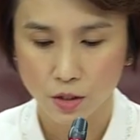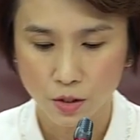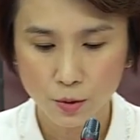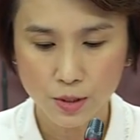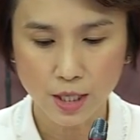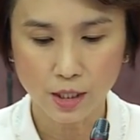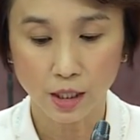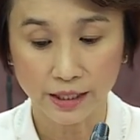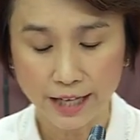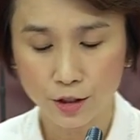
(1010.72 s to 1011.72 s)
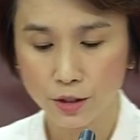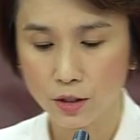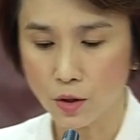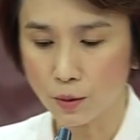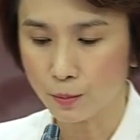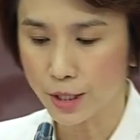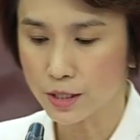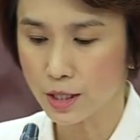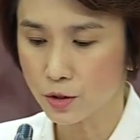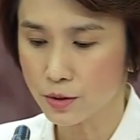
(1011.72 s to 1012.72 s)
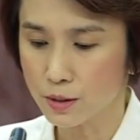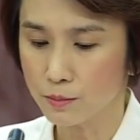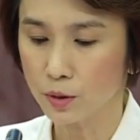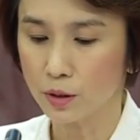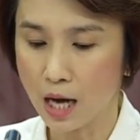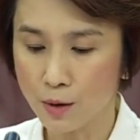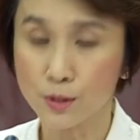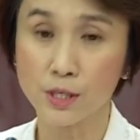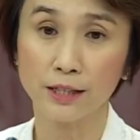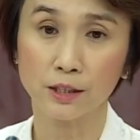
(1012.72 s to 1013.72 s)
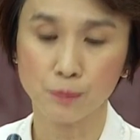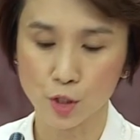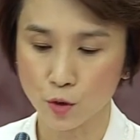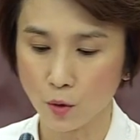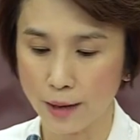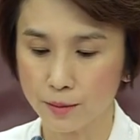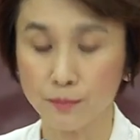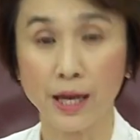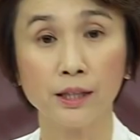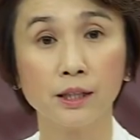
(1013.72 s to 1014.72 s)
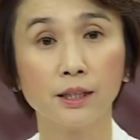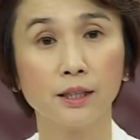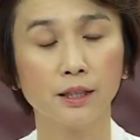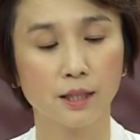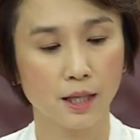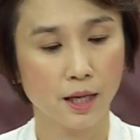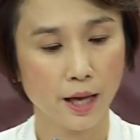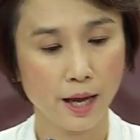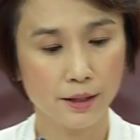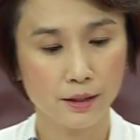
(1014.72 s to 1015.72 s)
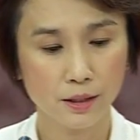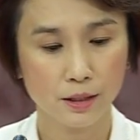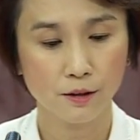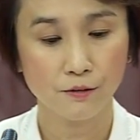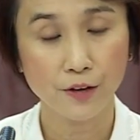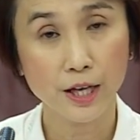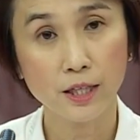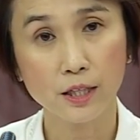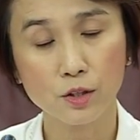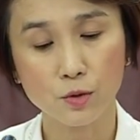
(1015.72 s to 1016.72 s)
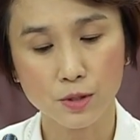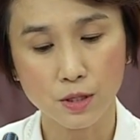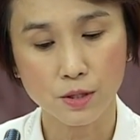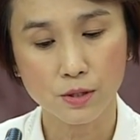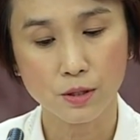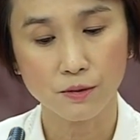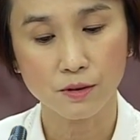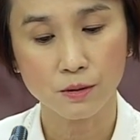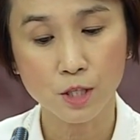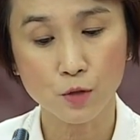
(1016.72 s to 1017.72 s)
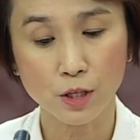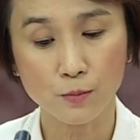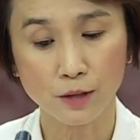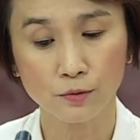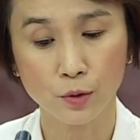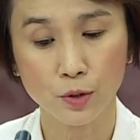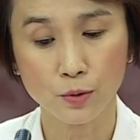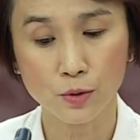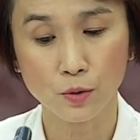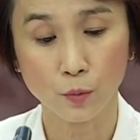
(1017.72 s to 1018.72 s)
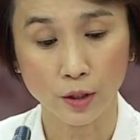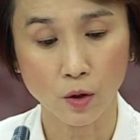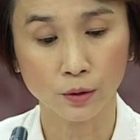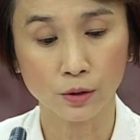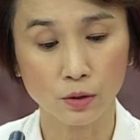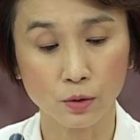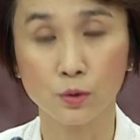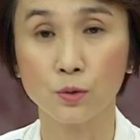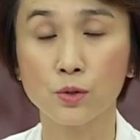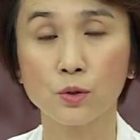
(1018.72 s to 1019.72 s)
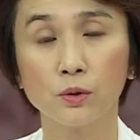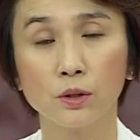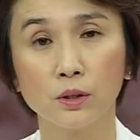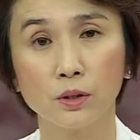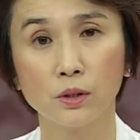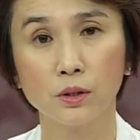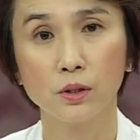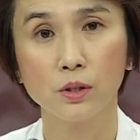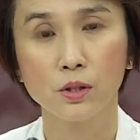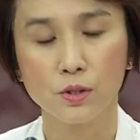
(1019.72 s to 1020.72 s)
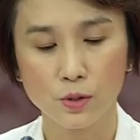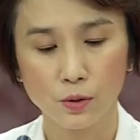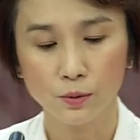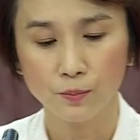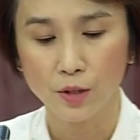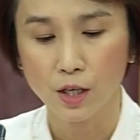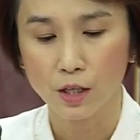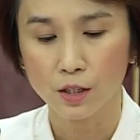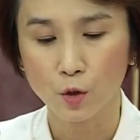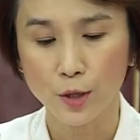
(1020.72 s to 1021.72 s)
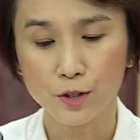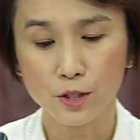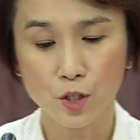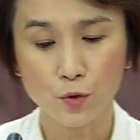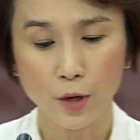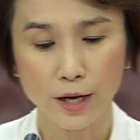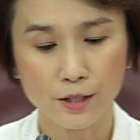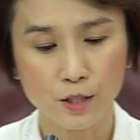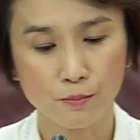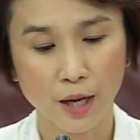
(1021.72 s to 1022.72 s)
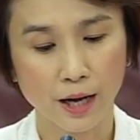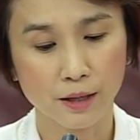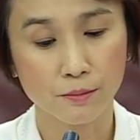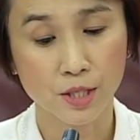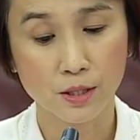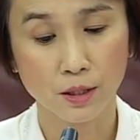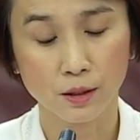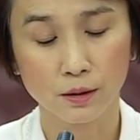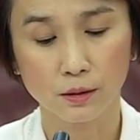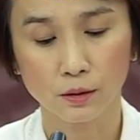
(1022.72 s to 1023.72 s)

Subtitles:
Using a national or presidential symbol outside the prescribed manner, and failure to cease disrespectful use when ordered to do so. So, the questions raised by Mr.